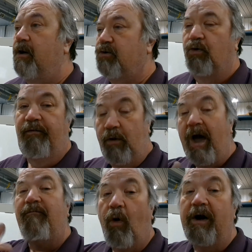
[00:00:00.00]
So if you
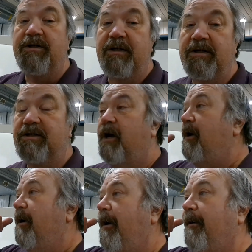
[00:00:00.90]
have watched this,
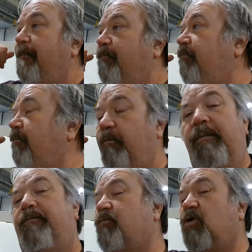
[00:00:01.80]

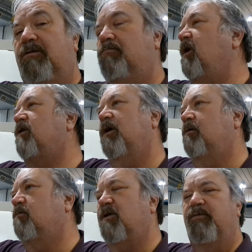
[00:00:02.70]
hit
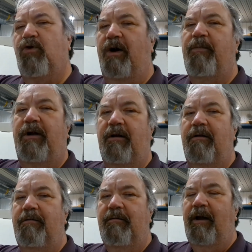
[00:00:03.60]
that subscribe button,
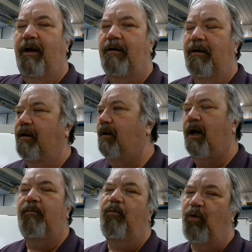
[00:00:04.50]
and
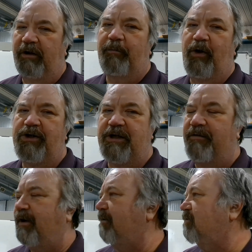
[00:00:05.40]
I really
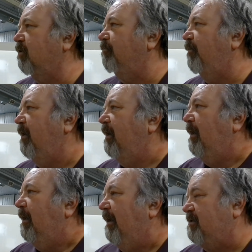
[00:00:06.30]
appreciate that. So
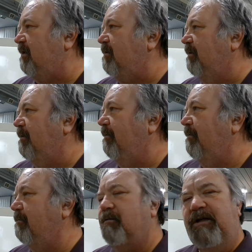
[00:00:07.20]
that's it.
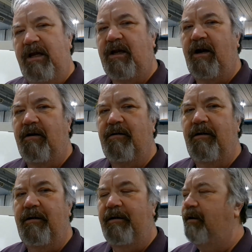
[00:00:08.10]
Take care.
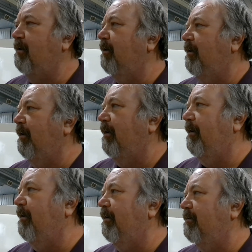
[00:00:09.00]

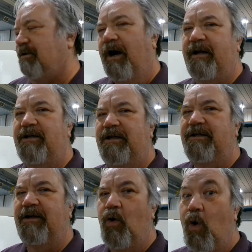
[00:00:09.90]
It's hockey
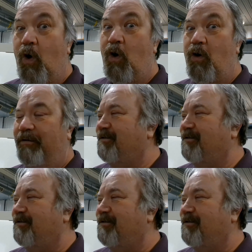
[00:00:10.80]
season. Woohoo!